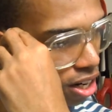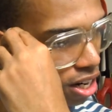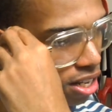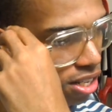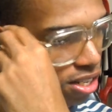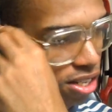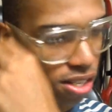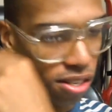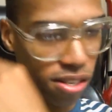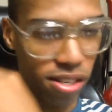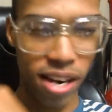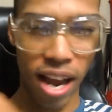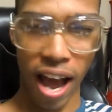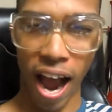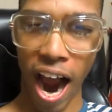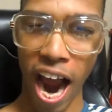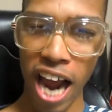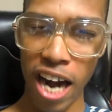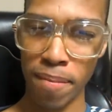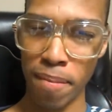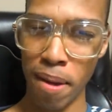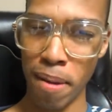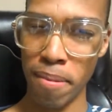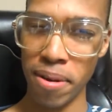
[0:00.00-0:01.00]
least
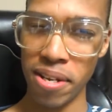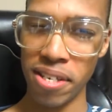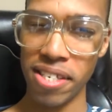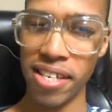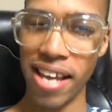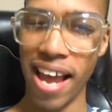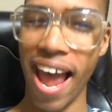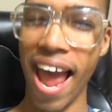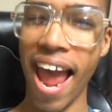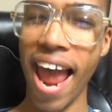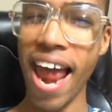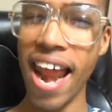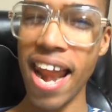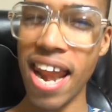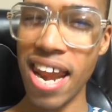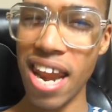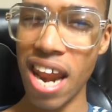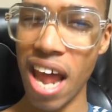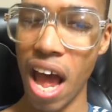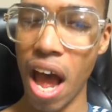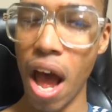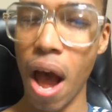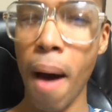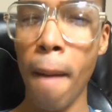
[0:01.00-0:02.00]
9 or maybe 10
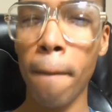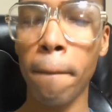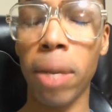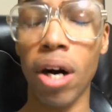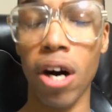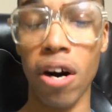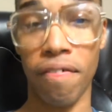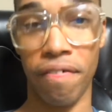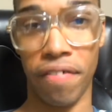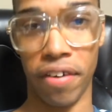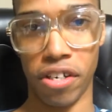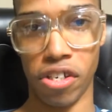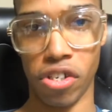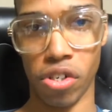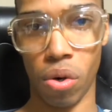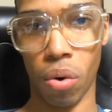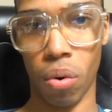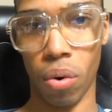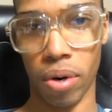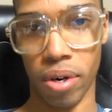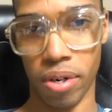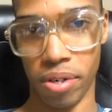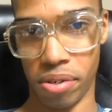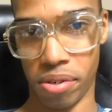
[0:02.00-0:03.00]
perfect
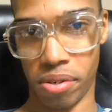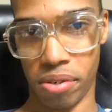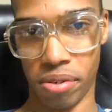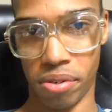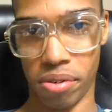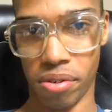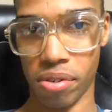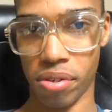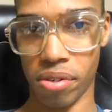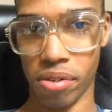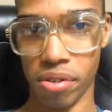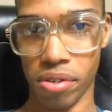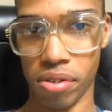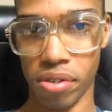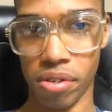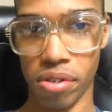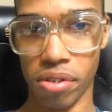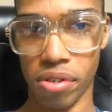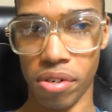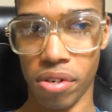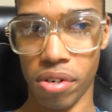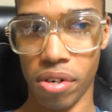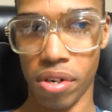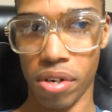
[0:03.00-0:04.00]
scores.
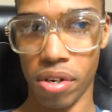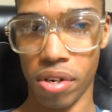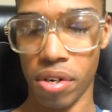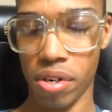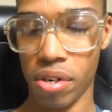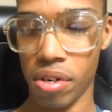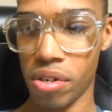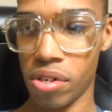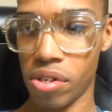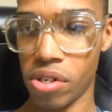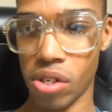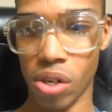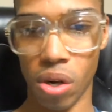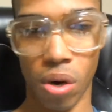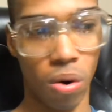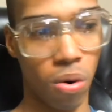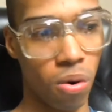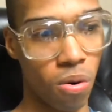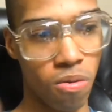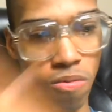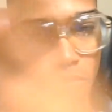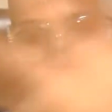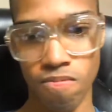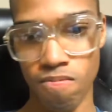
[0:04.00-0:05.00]

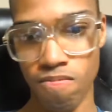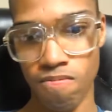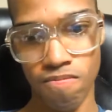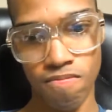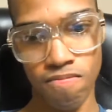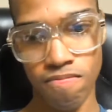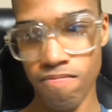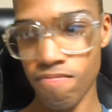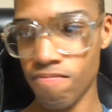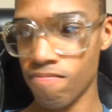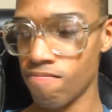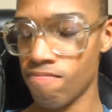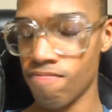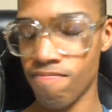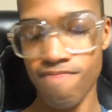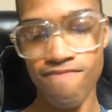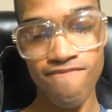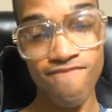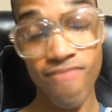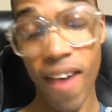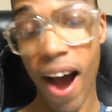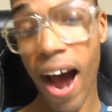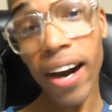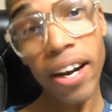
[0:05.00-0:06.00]
So,
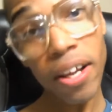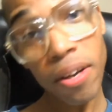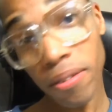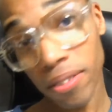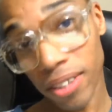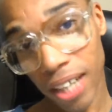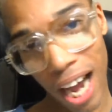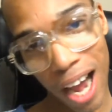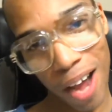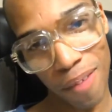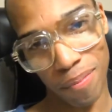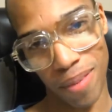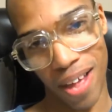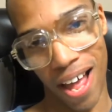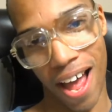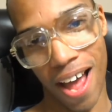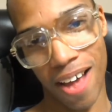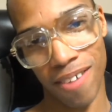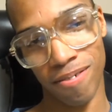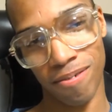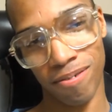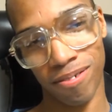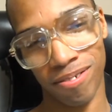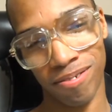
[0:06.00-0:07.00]
how do you top that,
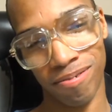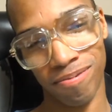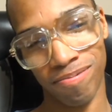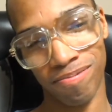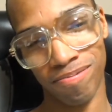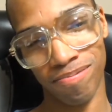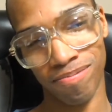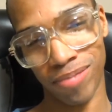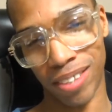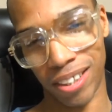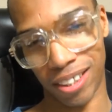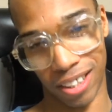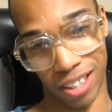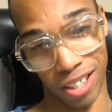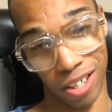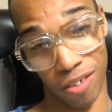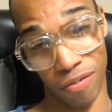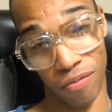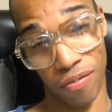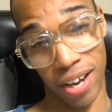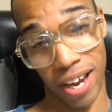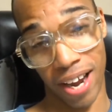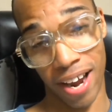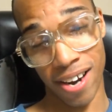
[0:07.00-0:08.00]
Nintendo
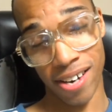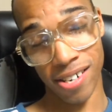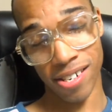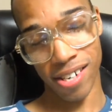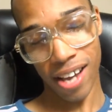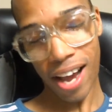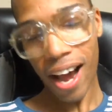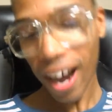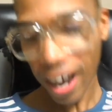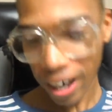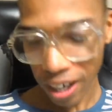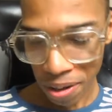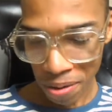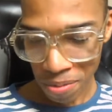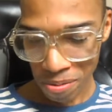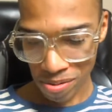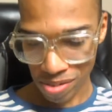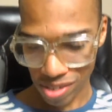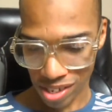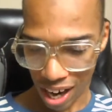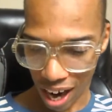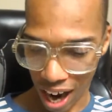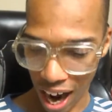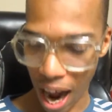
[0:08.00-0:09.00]
fans? How do you
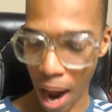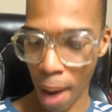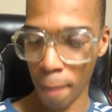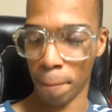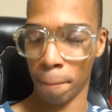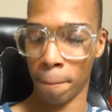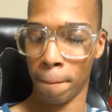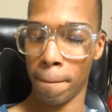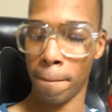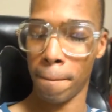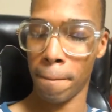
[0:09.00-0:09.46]
top